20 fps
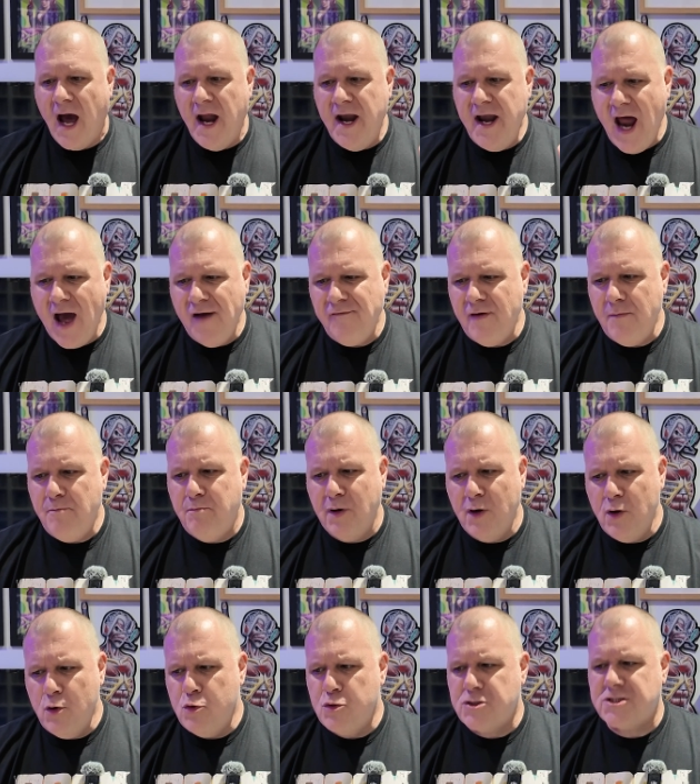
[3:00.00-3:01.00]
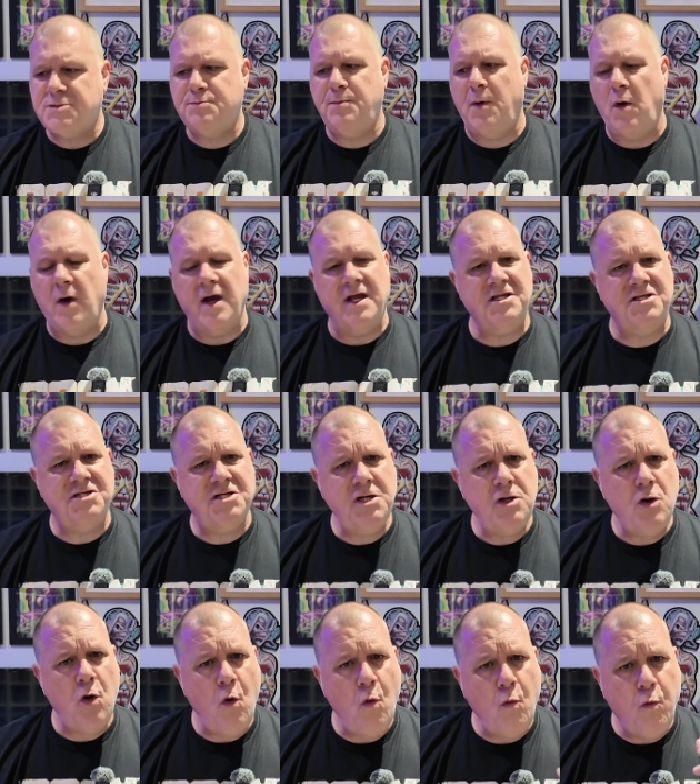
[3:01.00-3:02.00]
another blue spine to
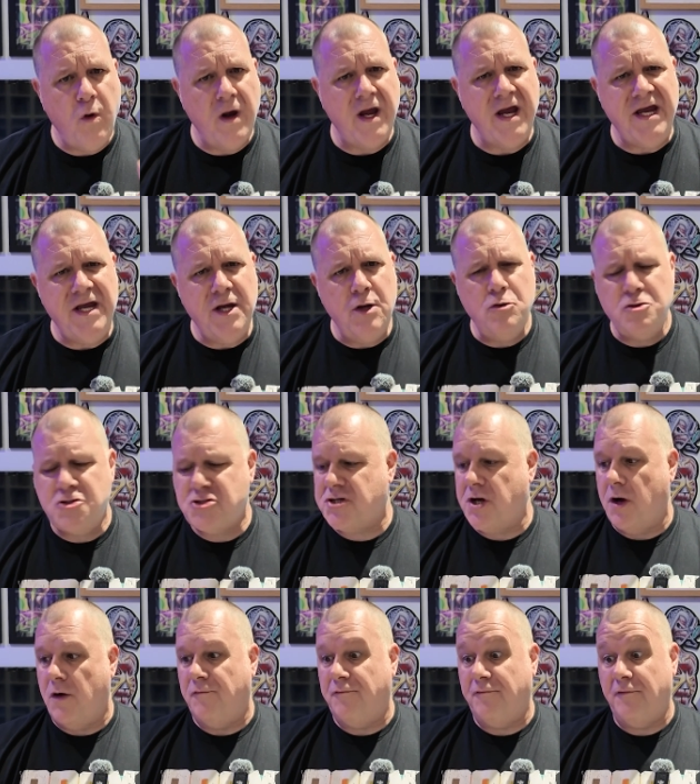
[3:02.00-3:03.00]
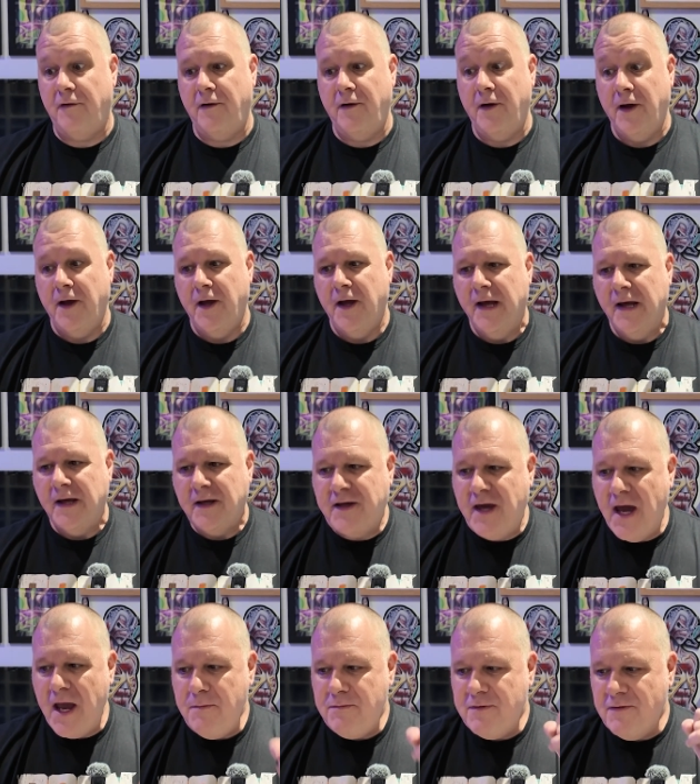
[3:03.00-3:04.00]
your Wii U shelf.
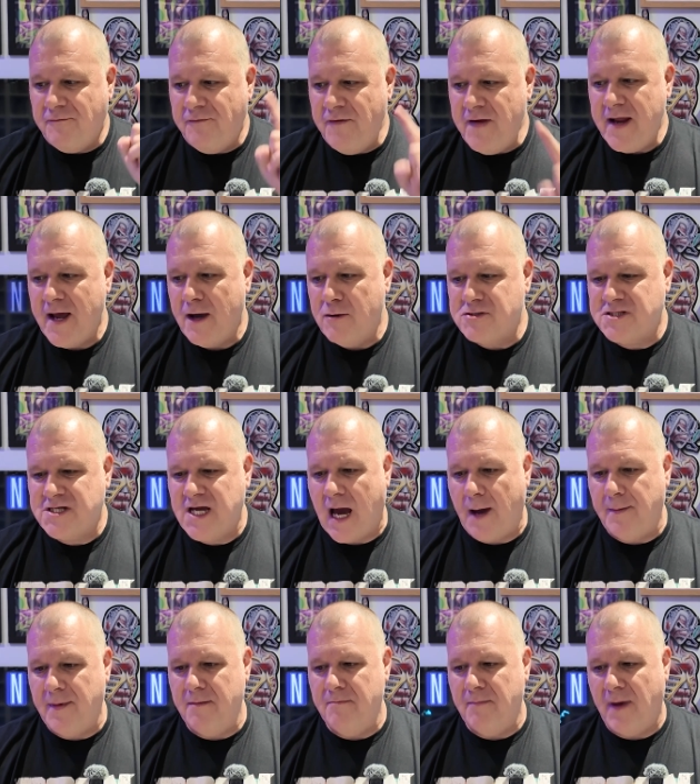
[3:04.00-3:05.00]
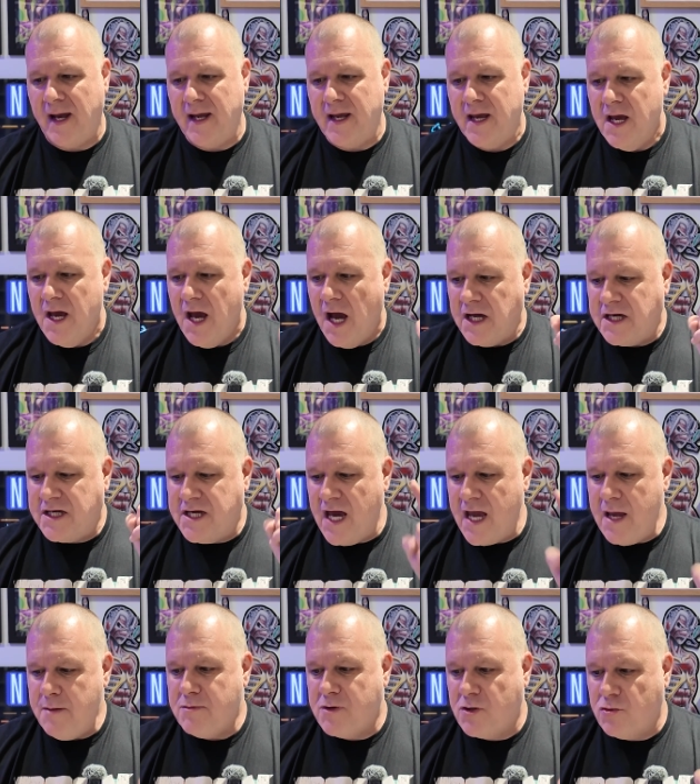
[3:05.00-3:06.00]
Keep the videos coming, mate, and
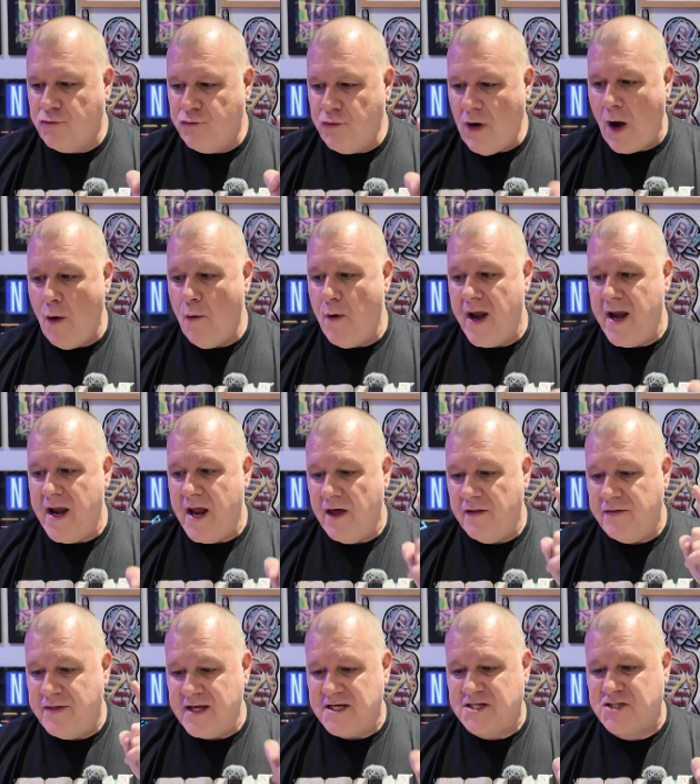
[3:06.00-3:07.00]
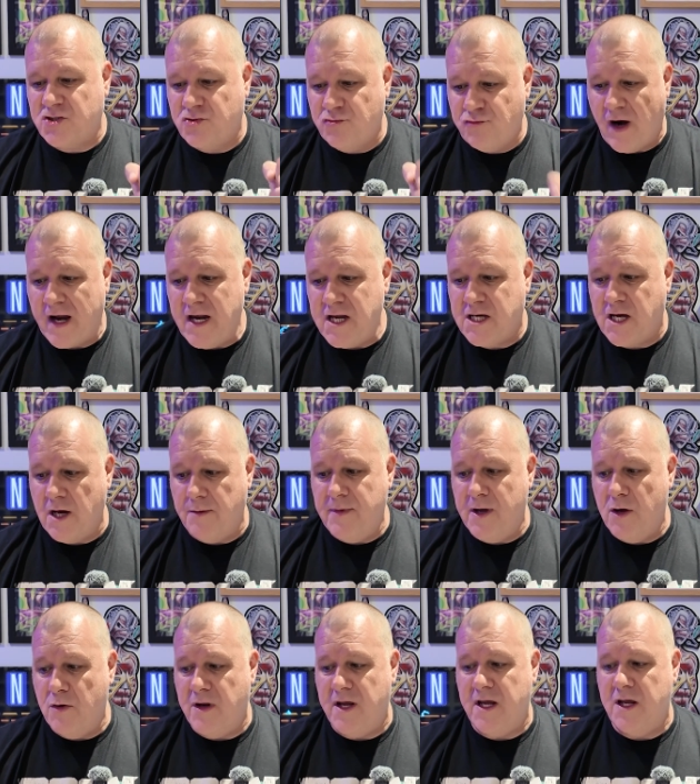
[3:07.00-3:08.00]
keep growing this great
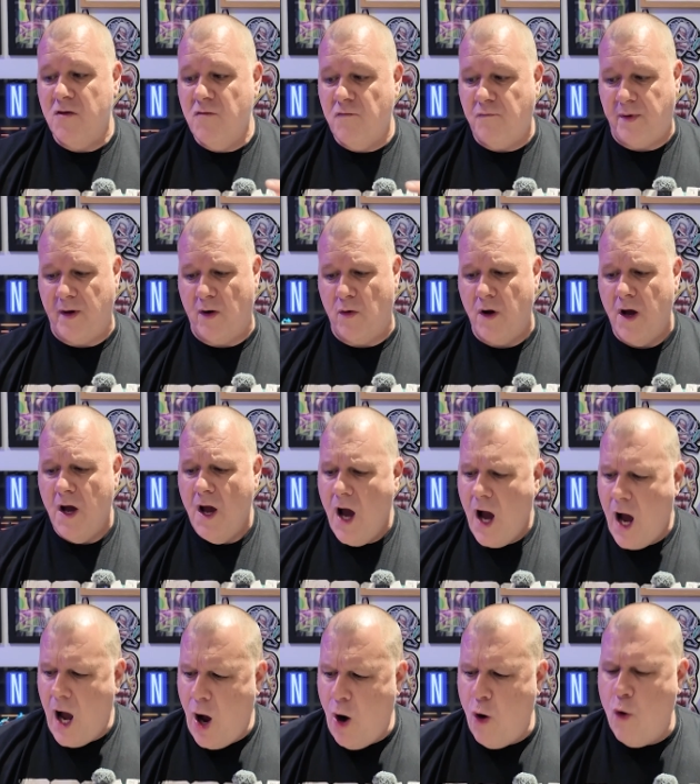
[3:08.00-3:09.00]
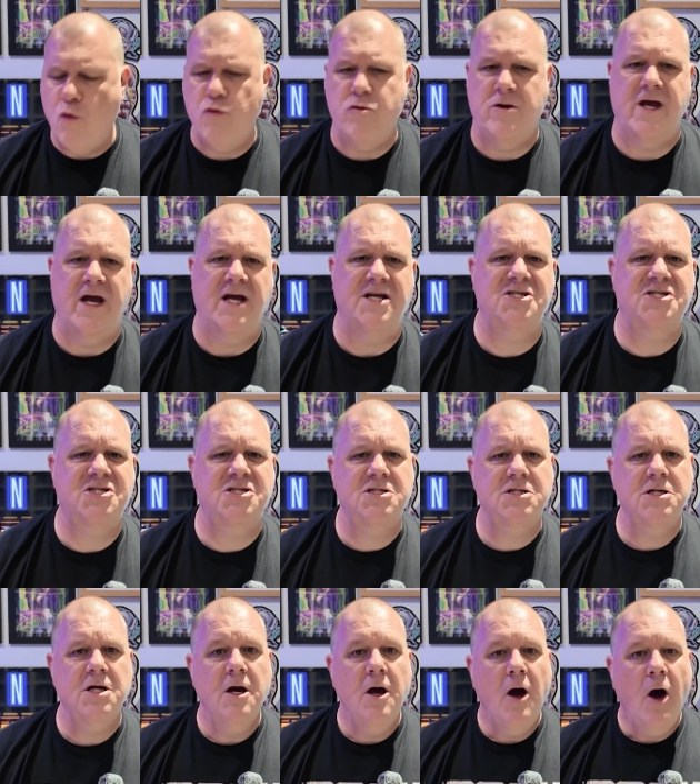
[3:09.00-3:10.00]
community you've built. Oh,
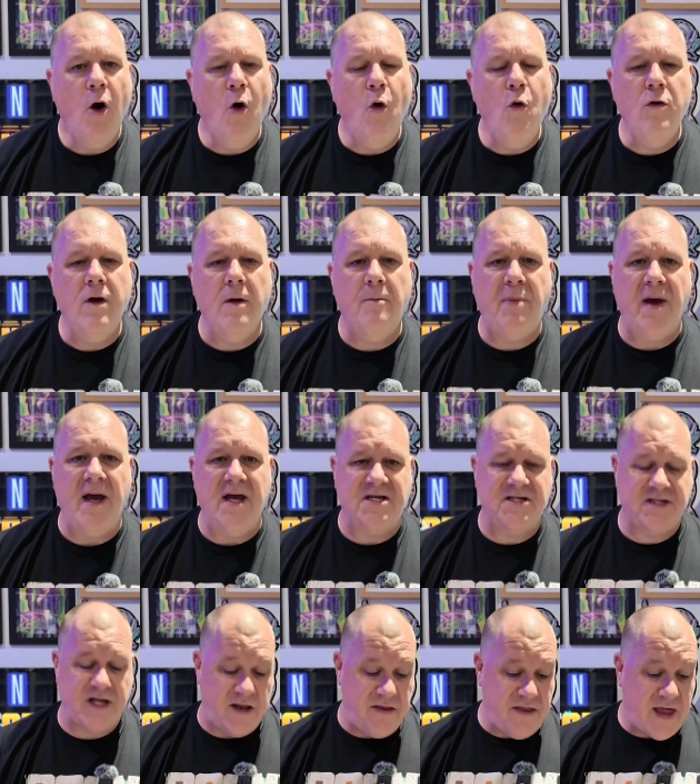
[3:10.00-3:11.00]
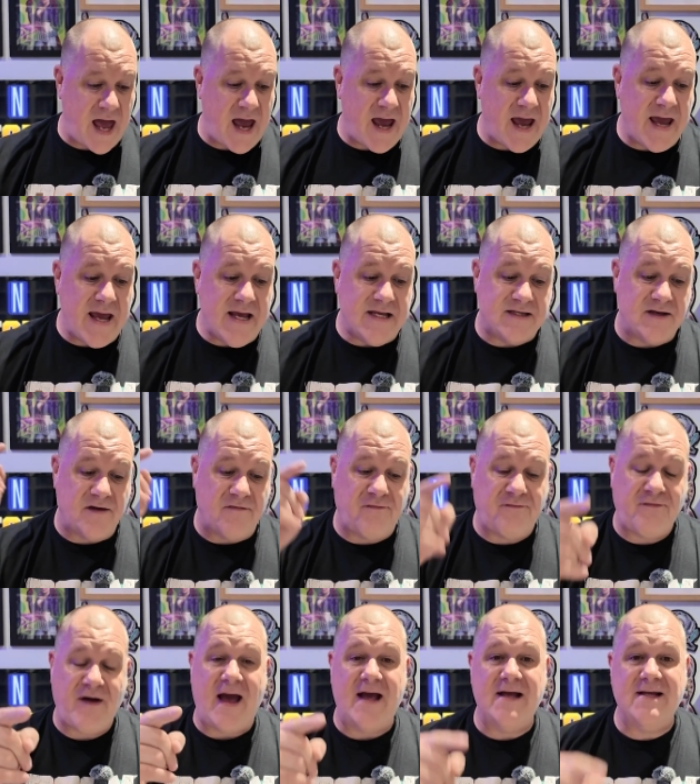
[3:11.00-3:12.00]
yes, all the best. And that is
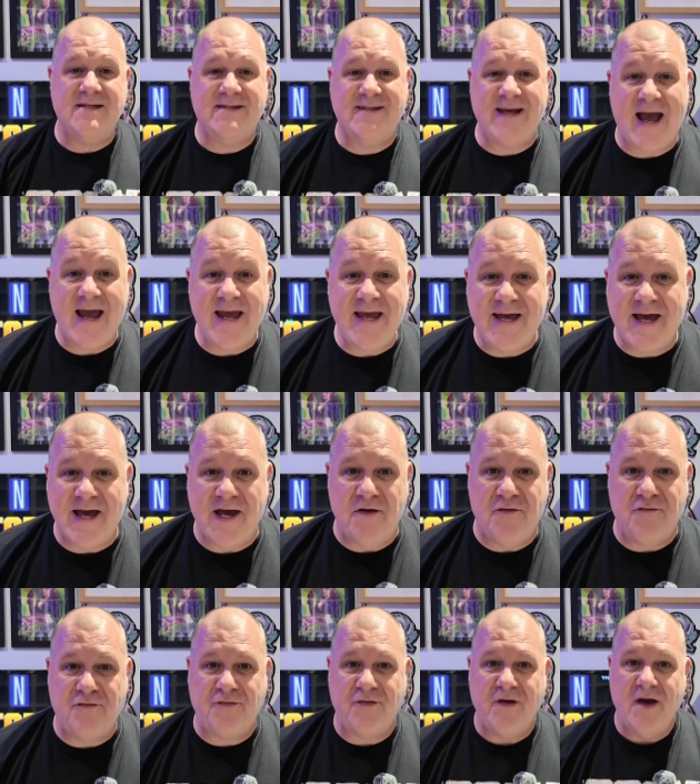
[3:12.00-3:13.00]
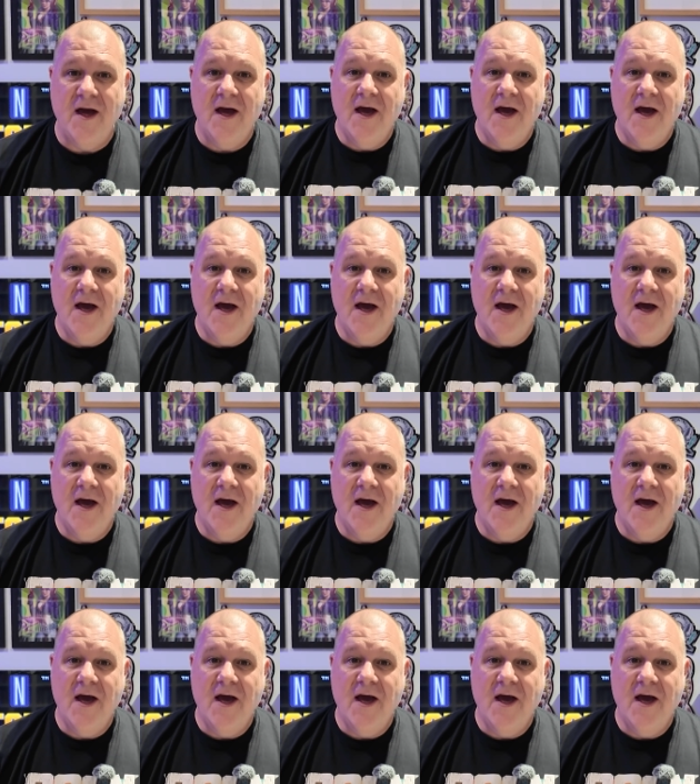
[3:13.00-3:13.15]
Fat Zangief,